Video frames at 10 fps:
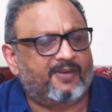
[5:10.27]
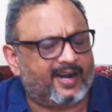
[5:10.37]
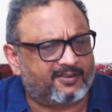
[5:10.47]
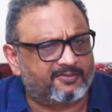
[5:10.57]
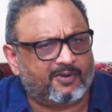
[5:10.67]

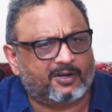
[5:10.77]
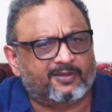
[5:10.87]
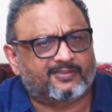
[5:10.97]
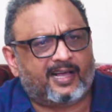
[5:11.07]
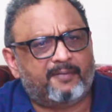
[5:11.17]
What
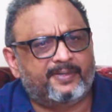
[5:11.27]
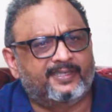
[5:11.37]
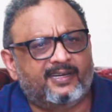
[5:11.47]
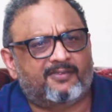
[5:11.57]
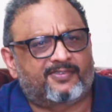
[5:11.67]
was
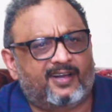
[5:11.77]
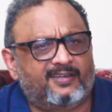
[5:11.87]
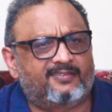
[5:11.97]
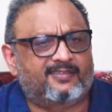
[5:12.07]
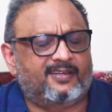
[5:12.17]
happened in
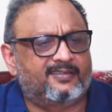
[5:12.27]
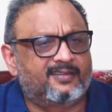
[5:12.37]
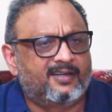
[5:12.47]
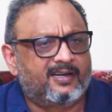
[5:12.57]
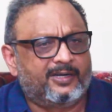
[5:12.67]
Afghanistan
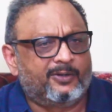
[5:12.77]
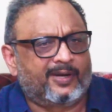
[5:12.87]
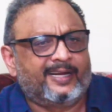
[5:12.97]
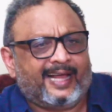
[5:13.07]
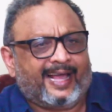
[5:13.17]

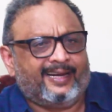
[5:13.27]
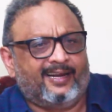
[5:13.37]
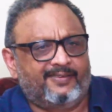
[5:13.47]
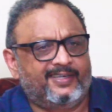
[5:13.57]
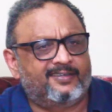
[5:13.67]
during
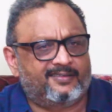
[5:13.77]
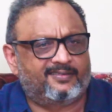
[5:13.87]
9/11?